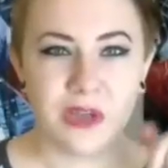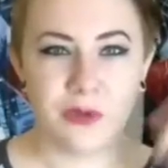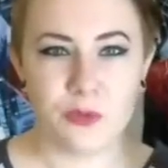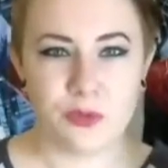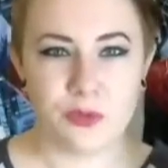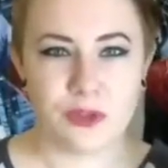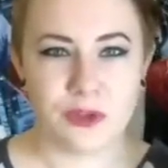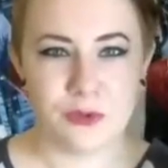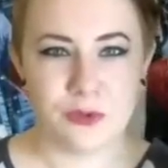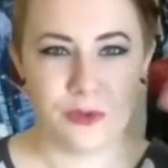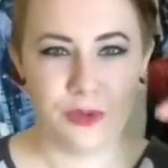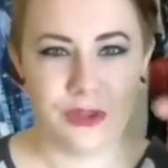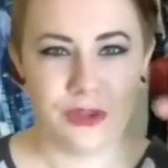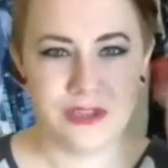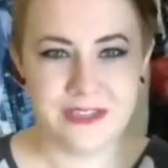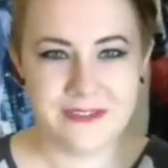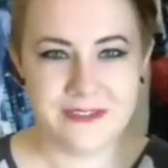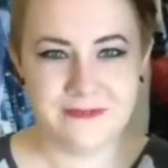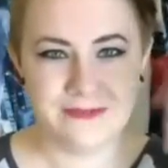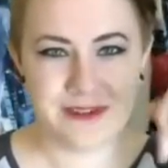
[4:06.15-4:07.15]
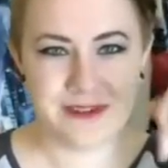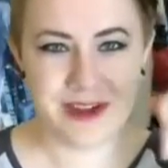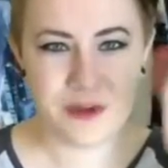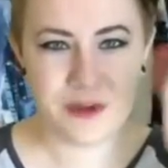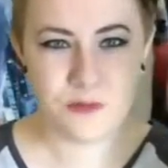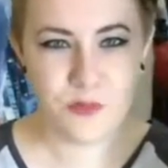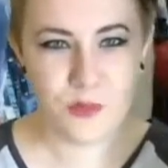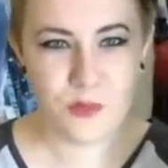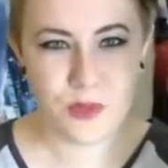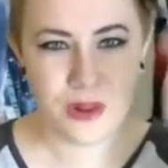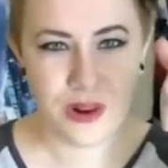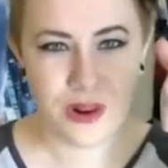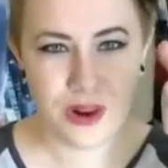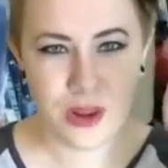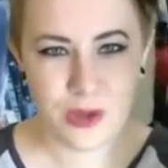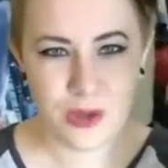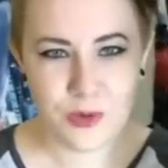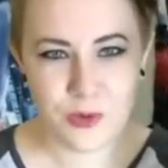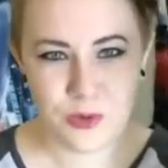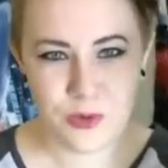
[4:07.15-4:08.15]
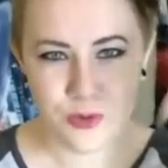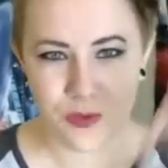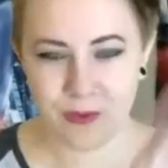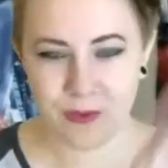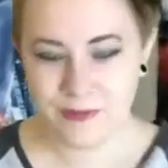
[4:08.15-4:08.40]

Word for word: which I will leave down below.